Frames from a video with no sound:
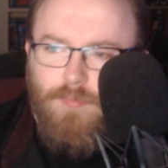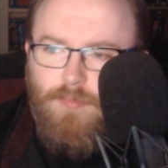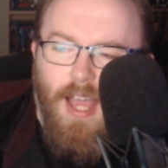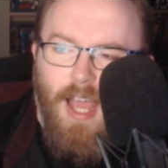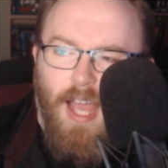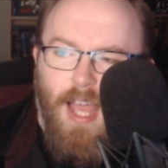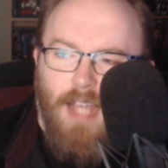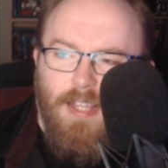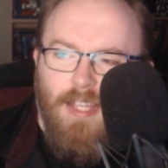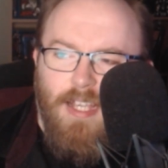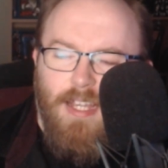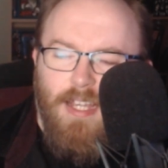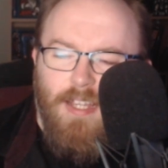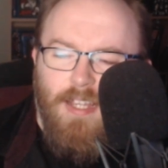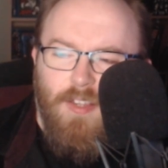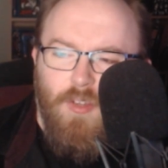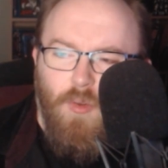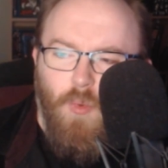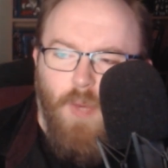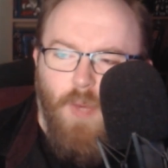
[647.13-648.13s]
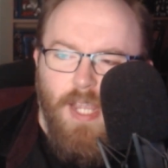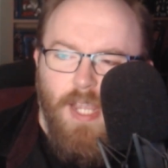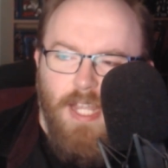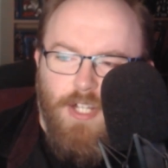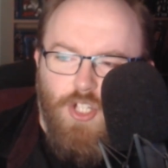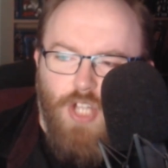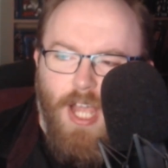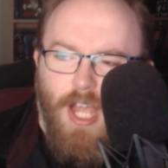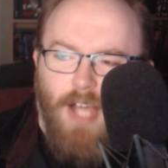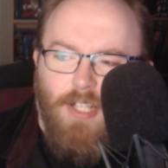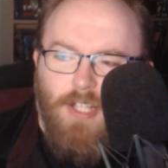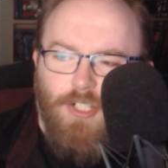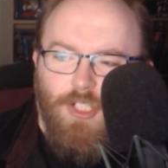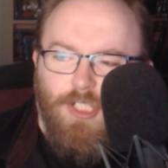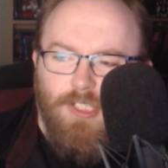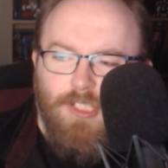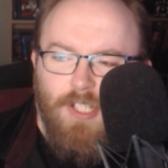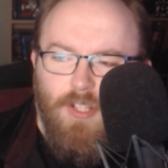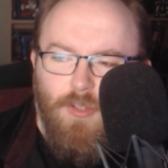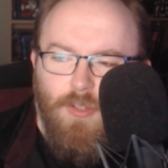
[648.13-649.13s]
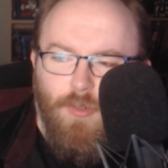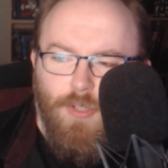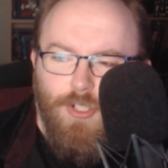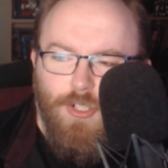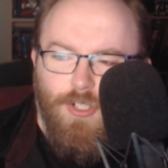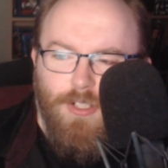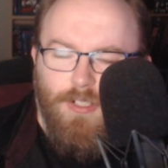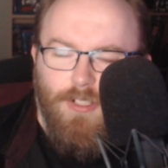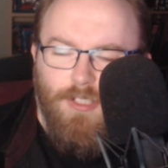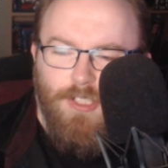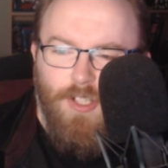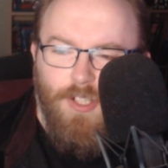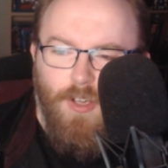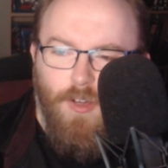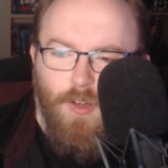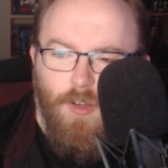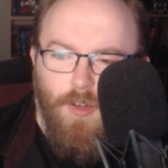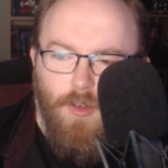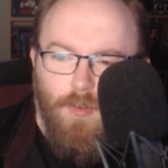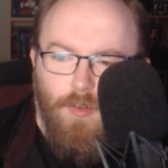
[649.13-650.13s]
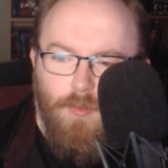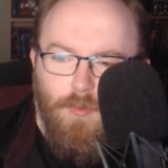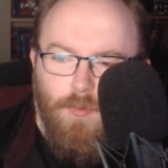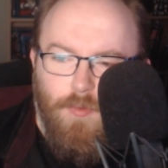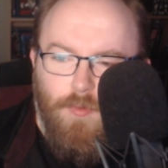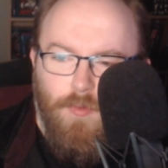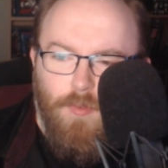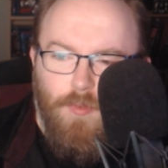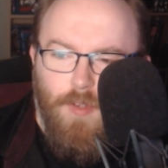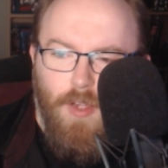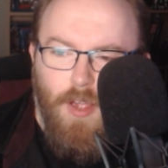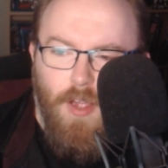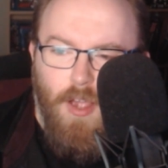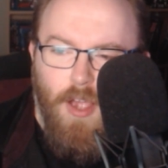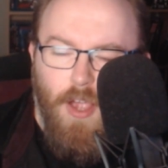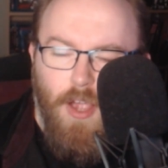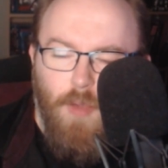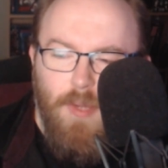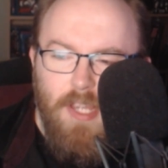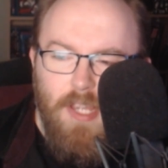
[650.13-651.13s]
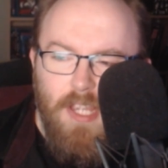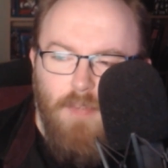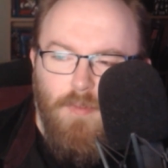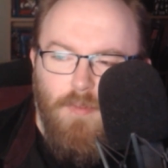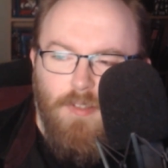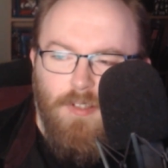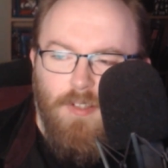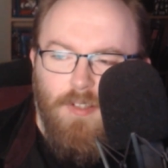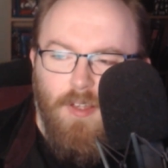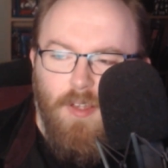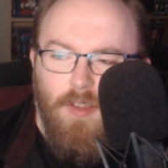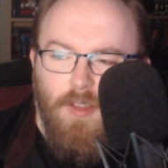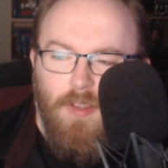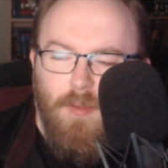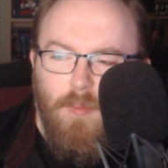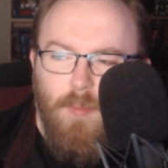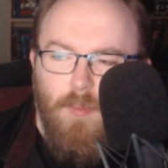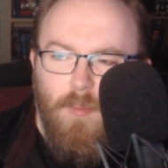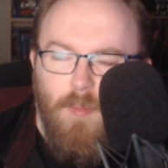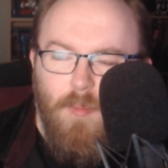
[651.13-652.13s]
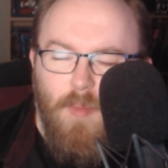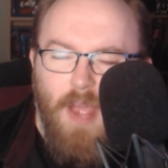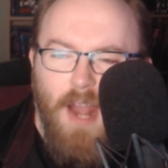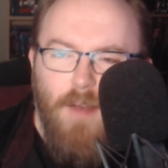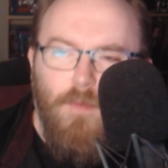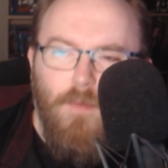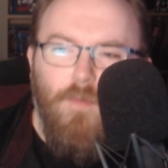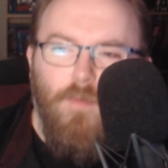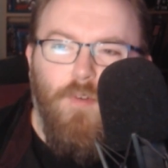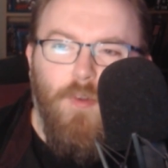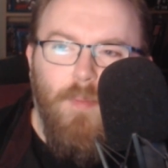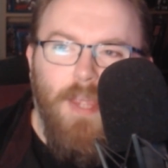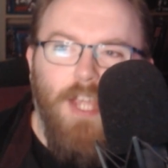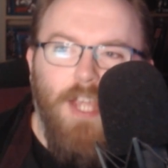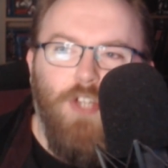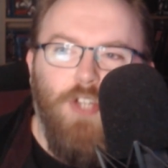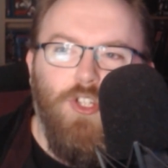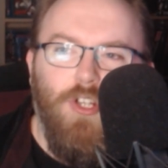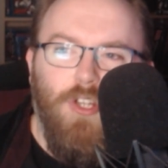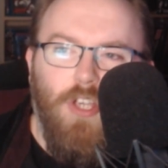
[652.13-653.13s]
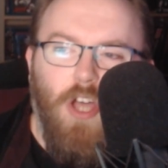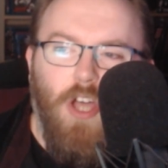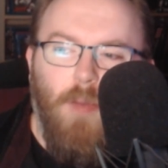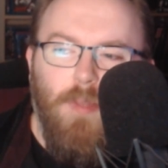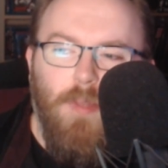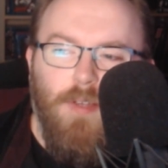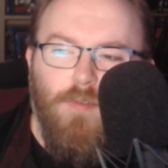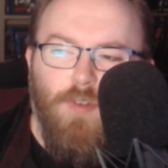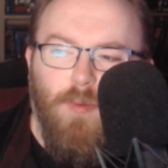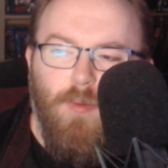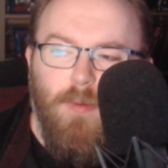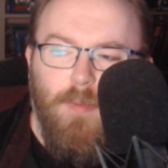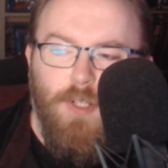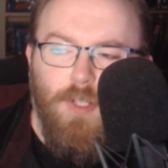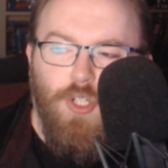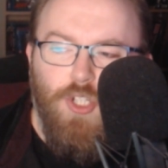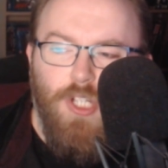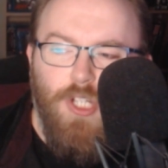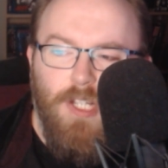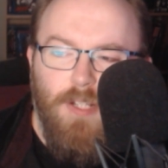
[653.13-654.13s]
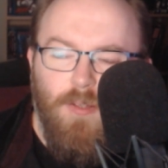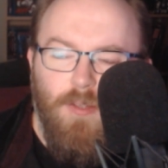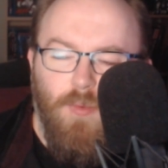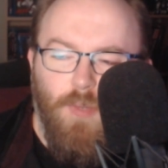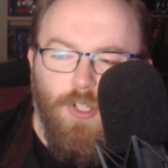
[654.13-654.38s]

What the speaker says: I think the way it challenges the notions of how even the information coming from a machine,